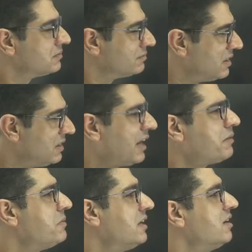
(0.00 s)
let
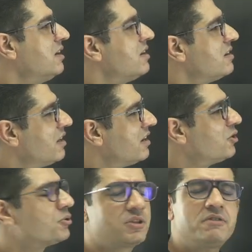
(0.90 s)
me take you to
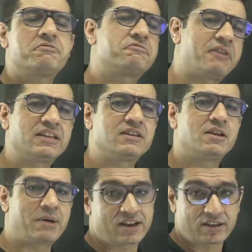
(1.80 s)
the final
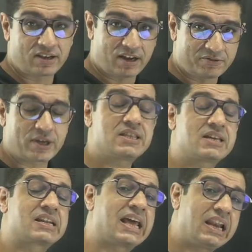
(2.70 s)
paragraph, okay, the
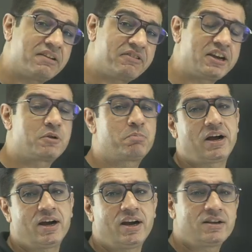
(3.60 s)
relevant
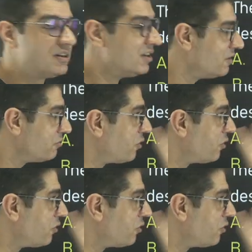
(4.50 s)
part for